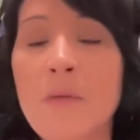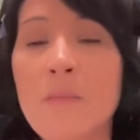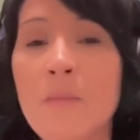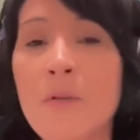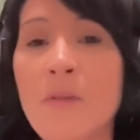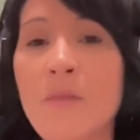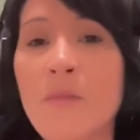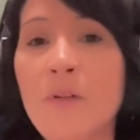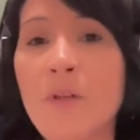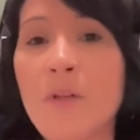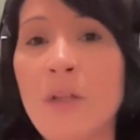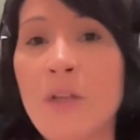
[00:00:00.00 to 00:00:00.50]

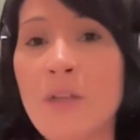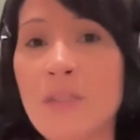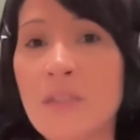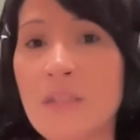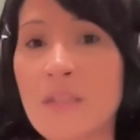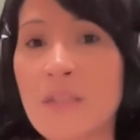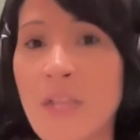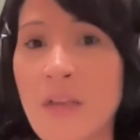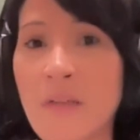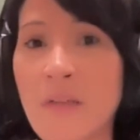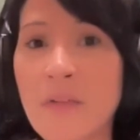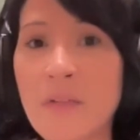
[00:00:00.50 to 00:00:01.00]
But if you look at the
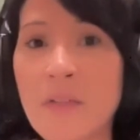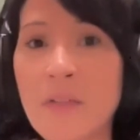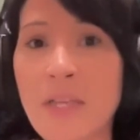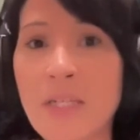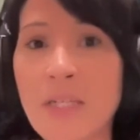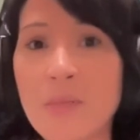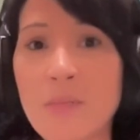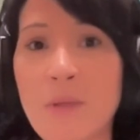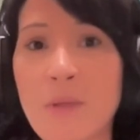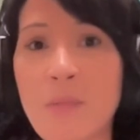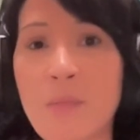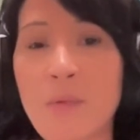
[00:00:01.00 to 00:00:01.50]
7
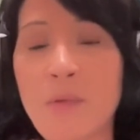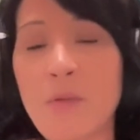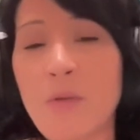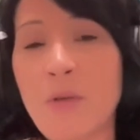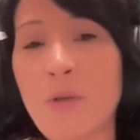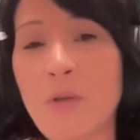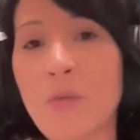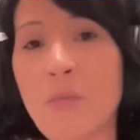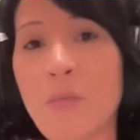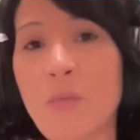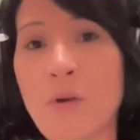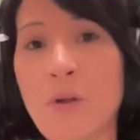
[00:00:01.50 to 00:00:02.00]
days, maybe you
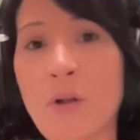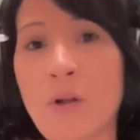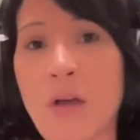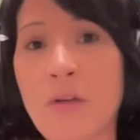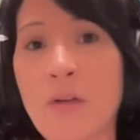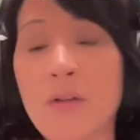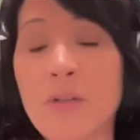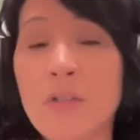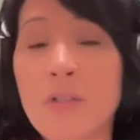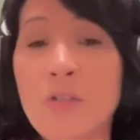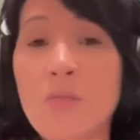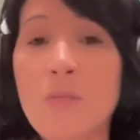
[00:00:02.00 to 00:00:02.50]
can work
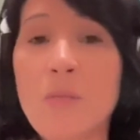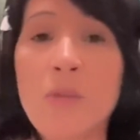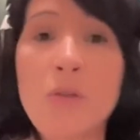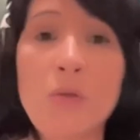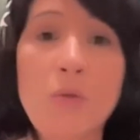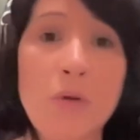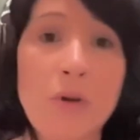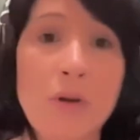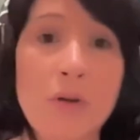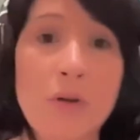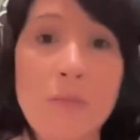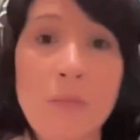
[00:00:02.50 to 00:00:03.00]
out, assuming
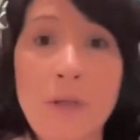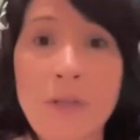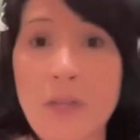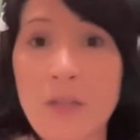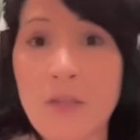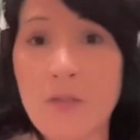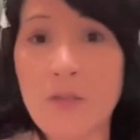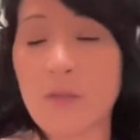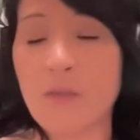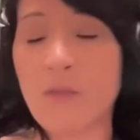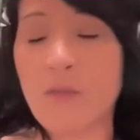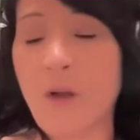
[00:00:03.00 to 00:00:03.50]
you work
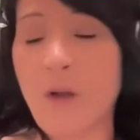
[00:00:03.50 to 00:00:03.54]
Monday through